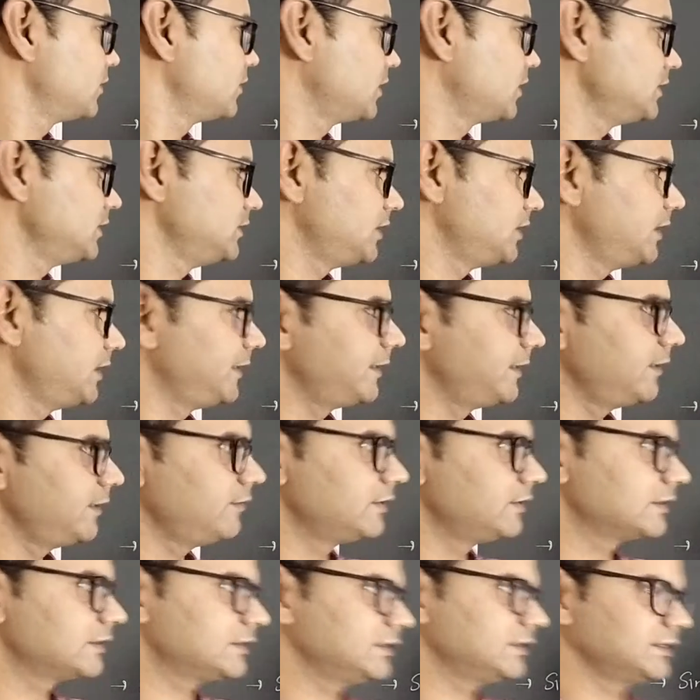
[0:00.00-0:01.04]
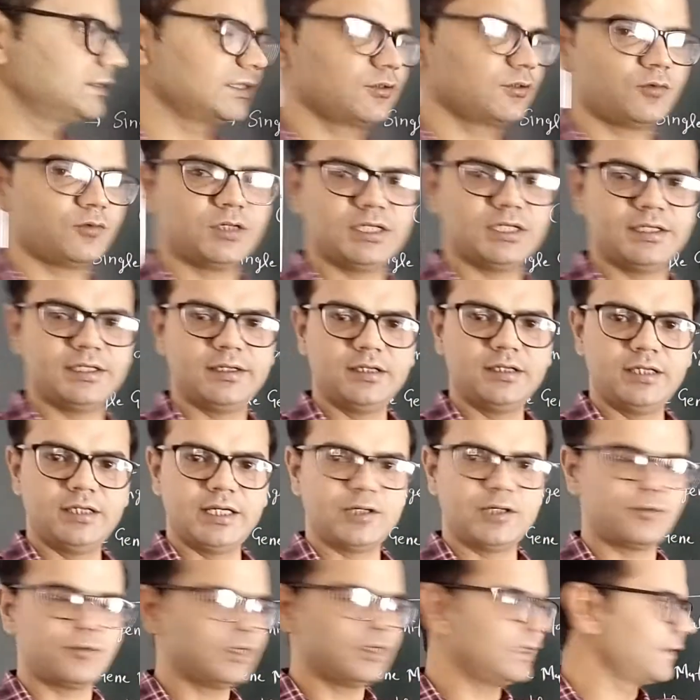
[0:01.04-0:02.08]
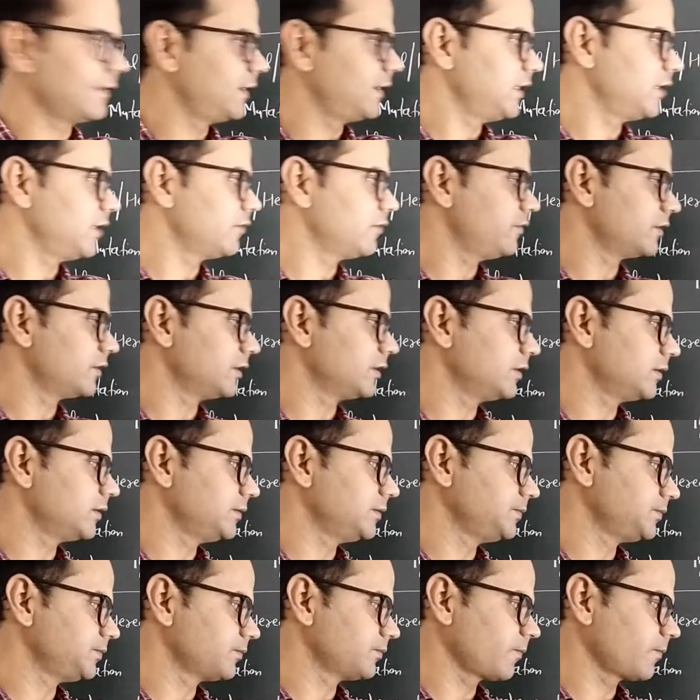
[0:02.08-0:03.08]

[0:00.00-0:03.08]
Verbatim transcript: Congenital versus acquired. Acquired, they are further